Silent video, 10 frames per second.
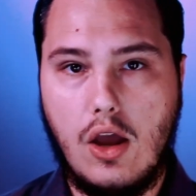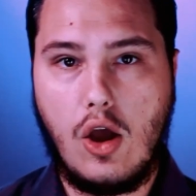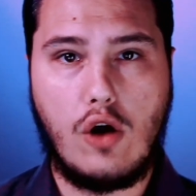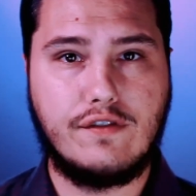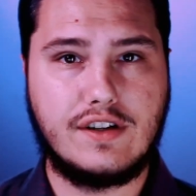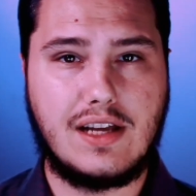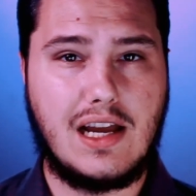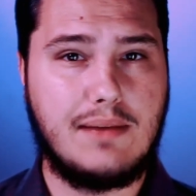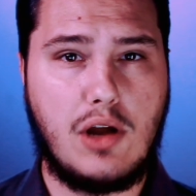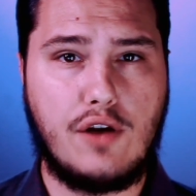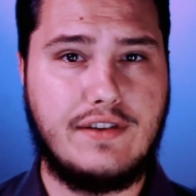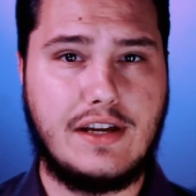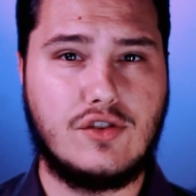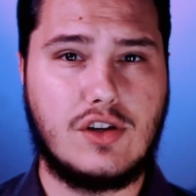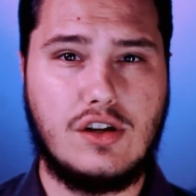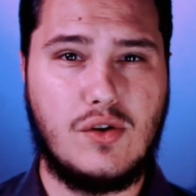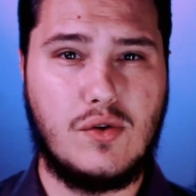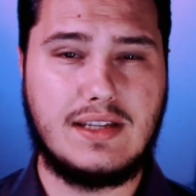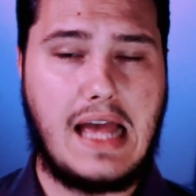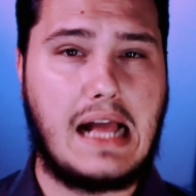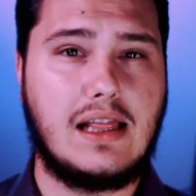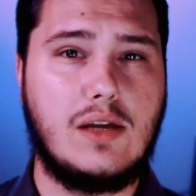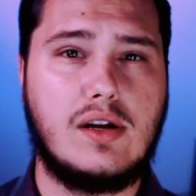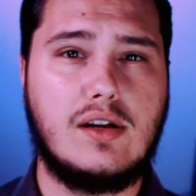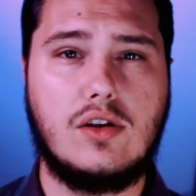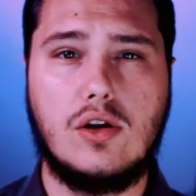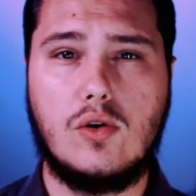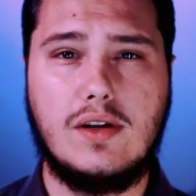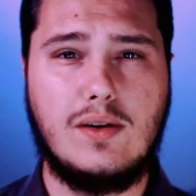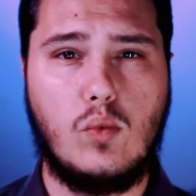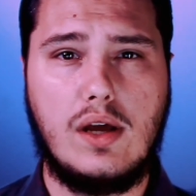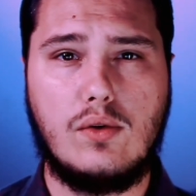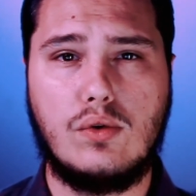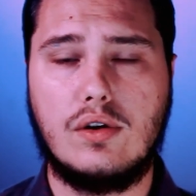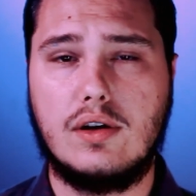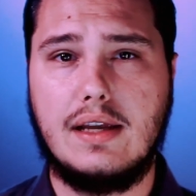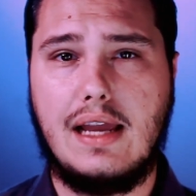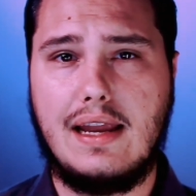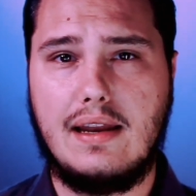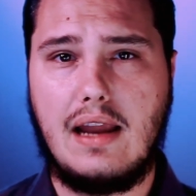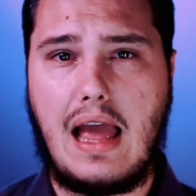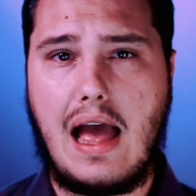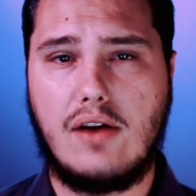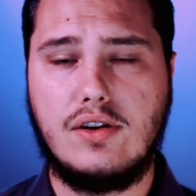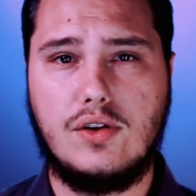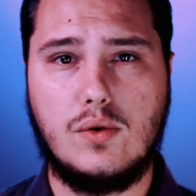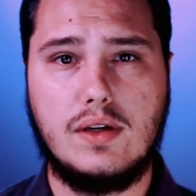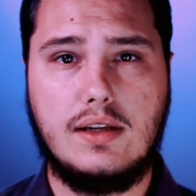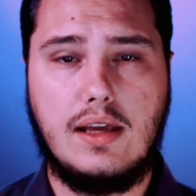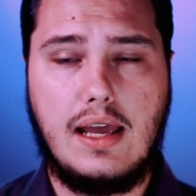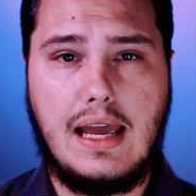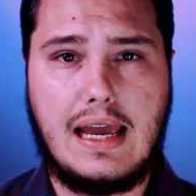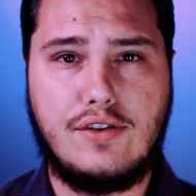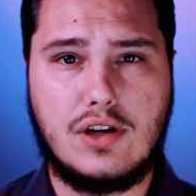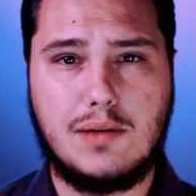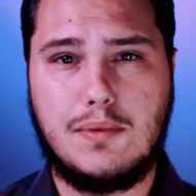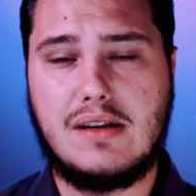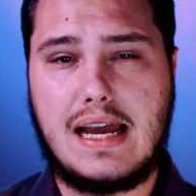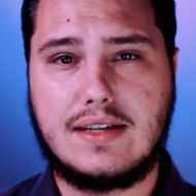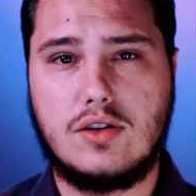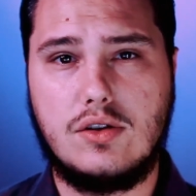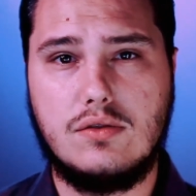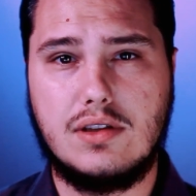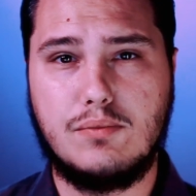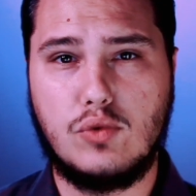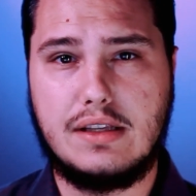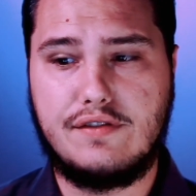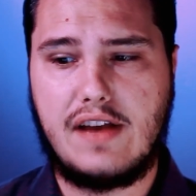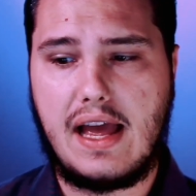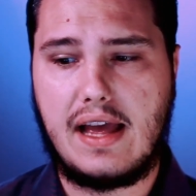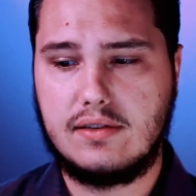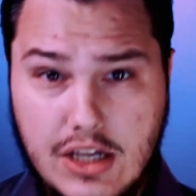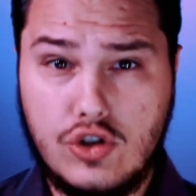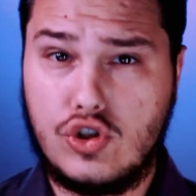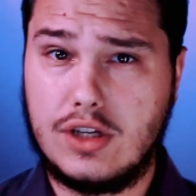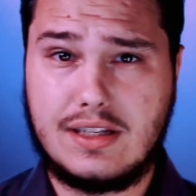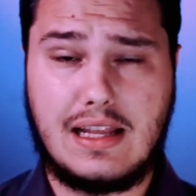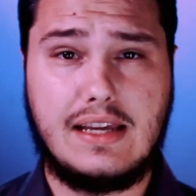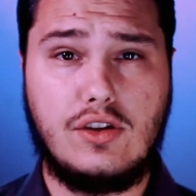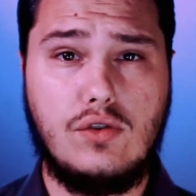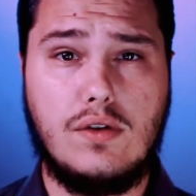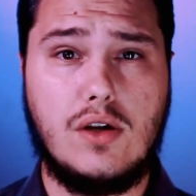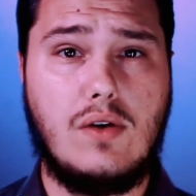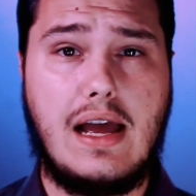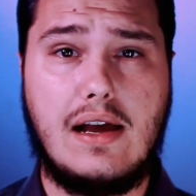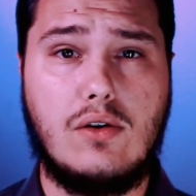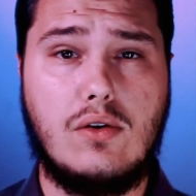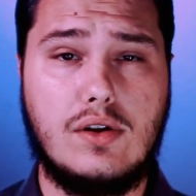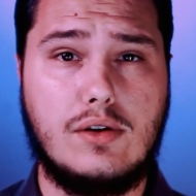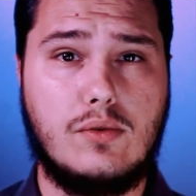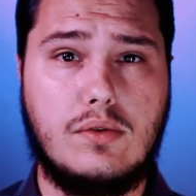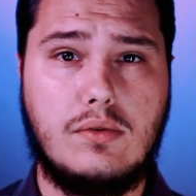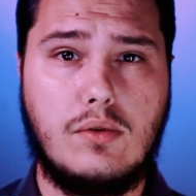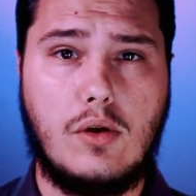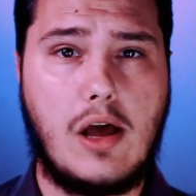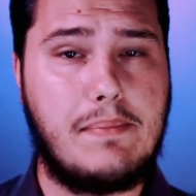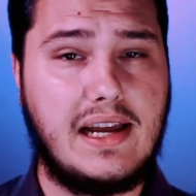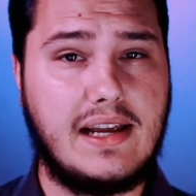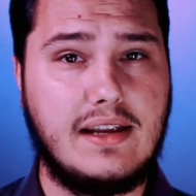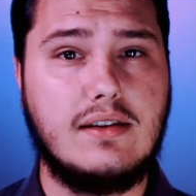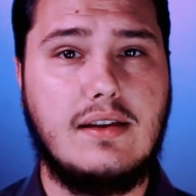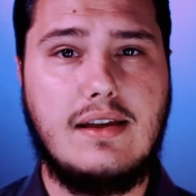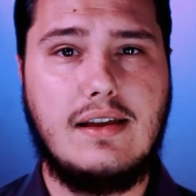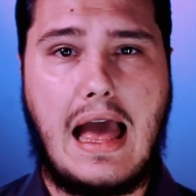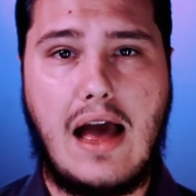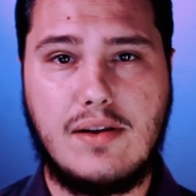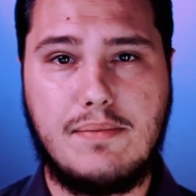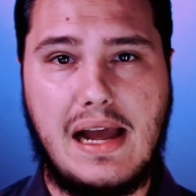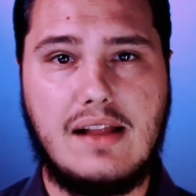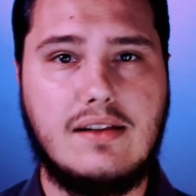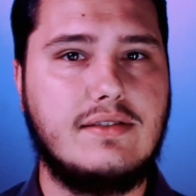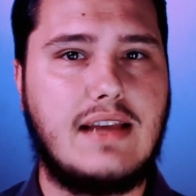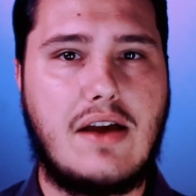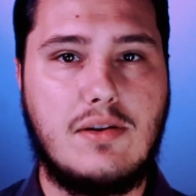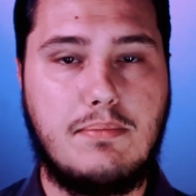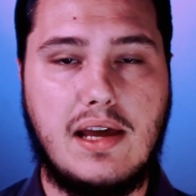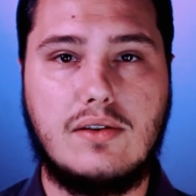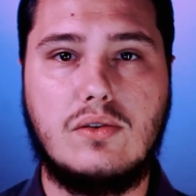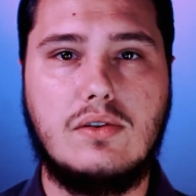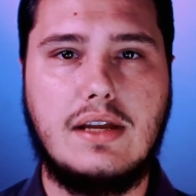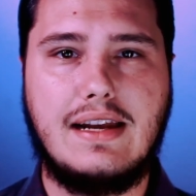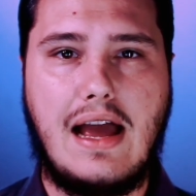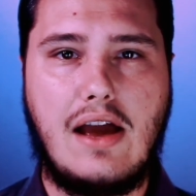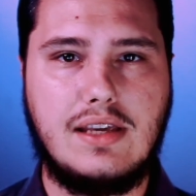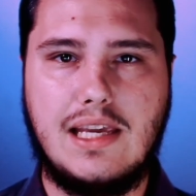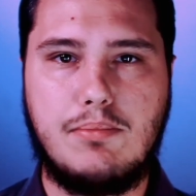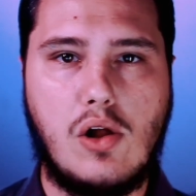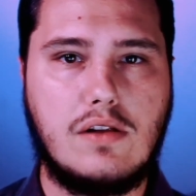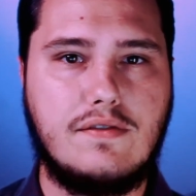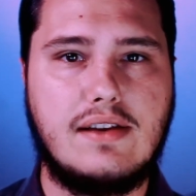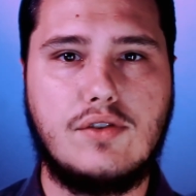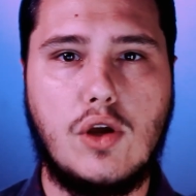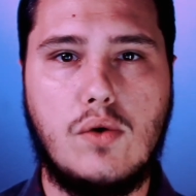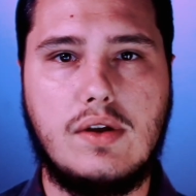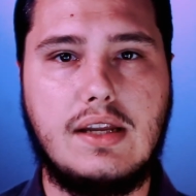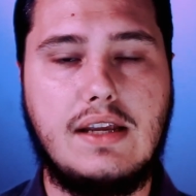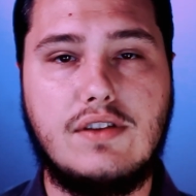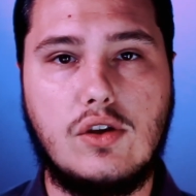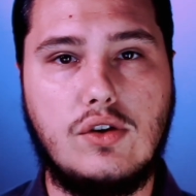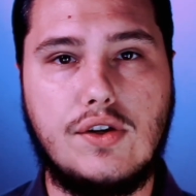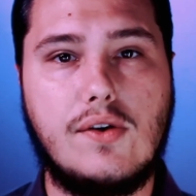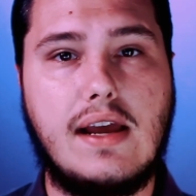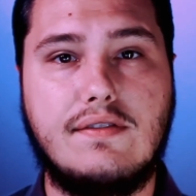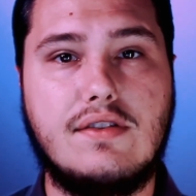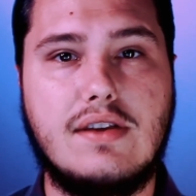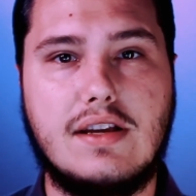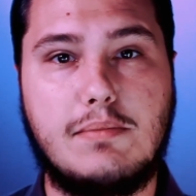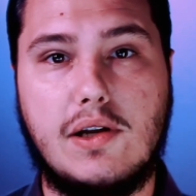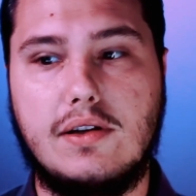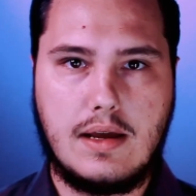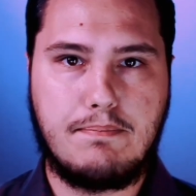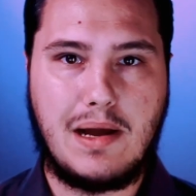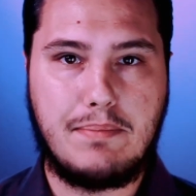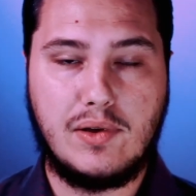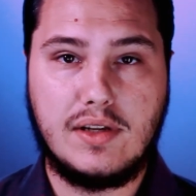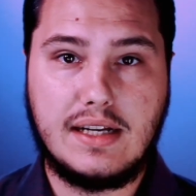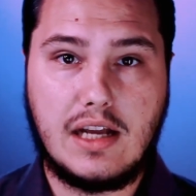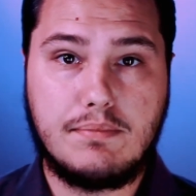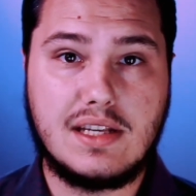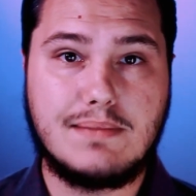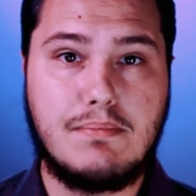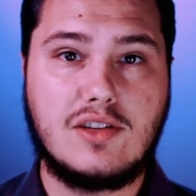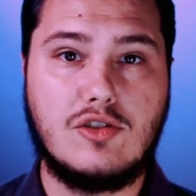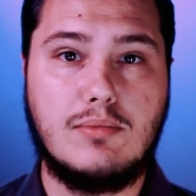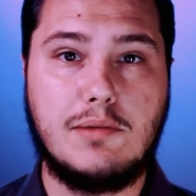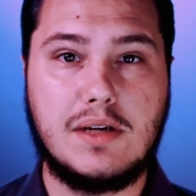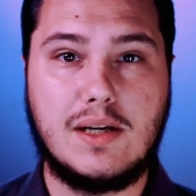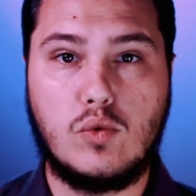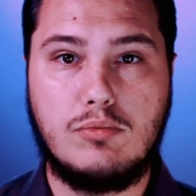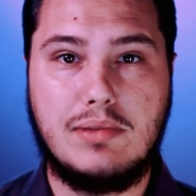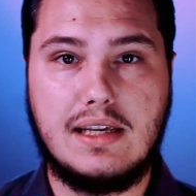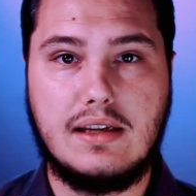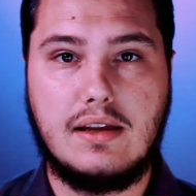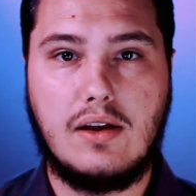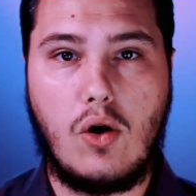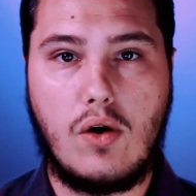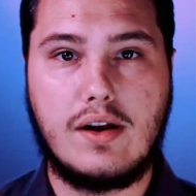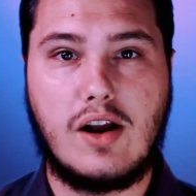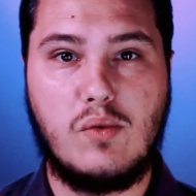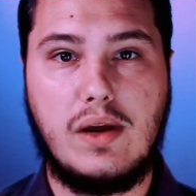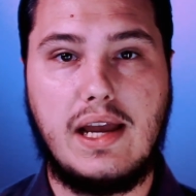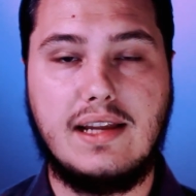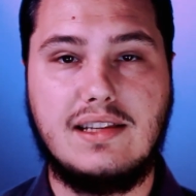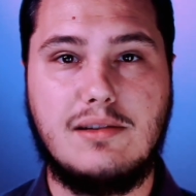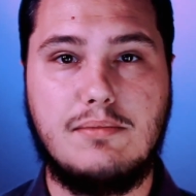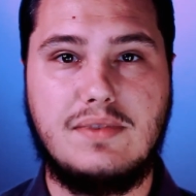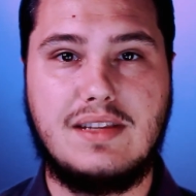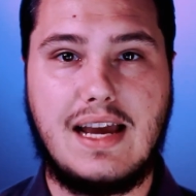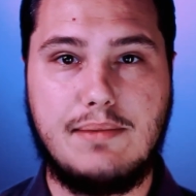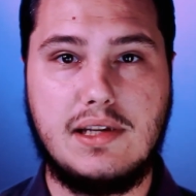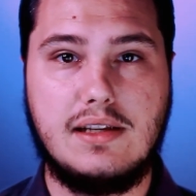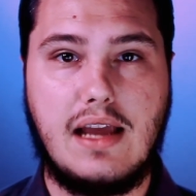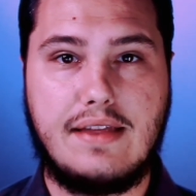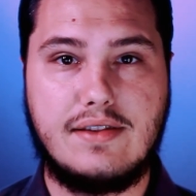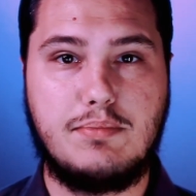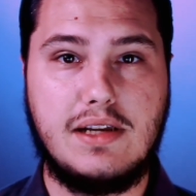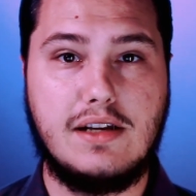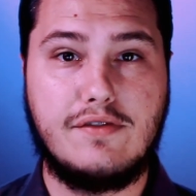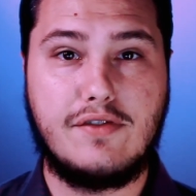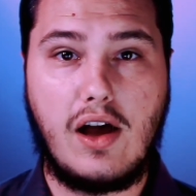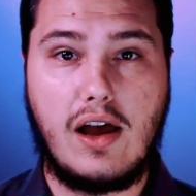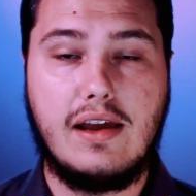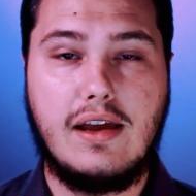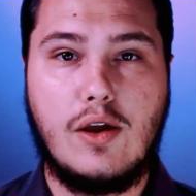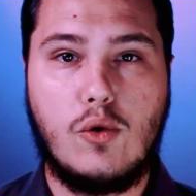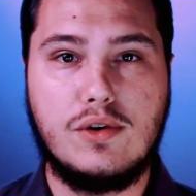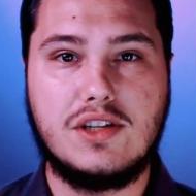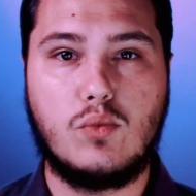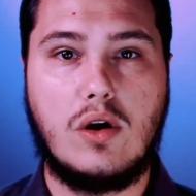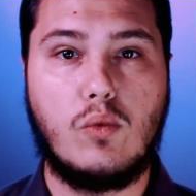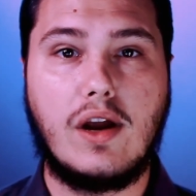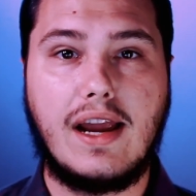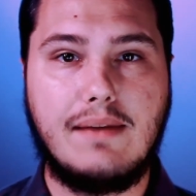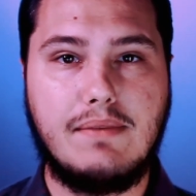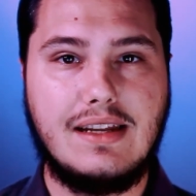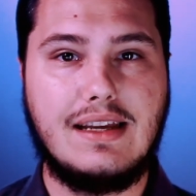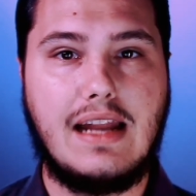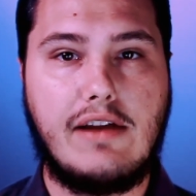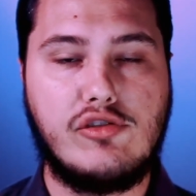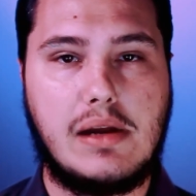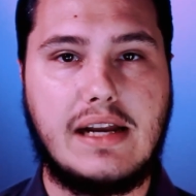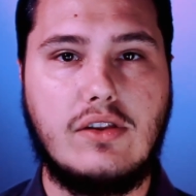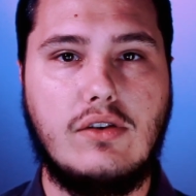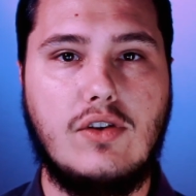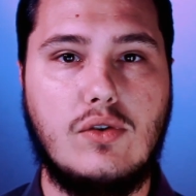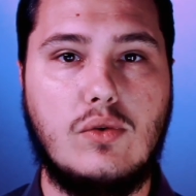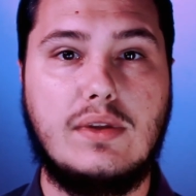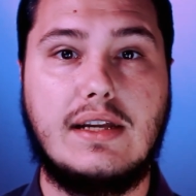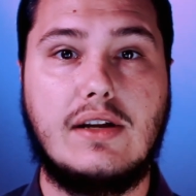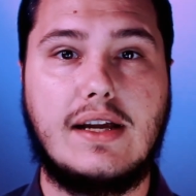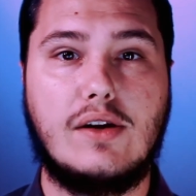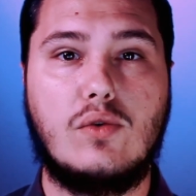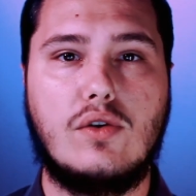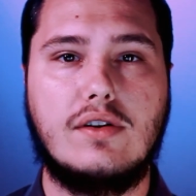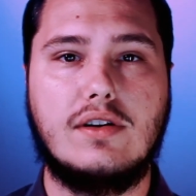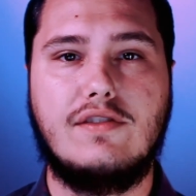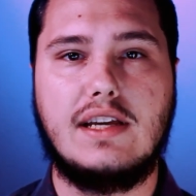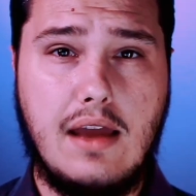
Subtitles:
Over time, our fingers are going to know exactly where to go and what order and how to do it, and you're going to be able to execute them really fast. Just like you know how on a bike, how to balance, how to pedal, and how to keep all of that going even though you don't have to think about it. By building up this muscle memory, we'll be on our way to typing at the speed of thought, which is what we're aiming to get everybody to do with their CharaChorder device.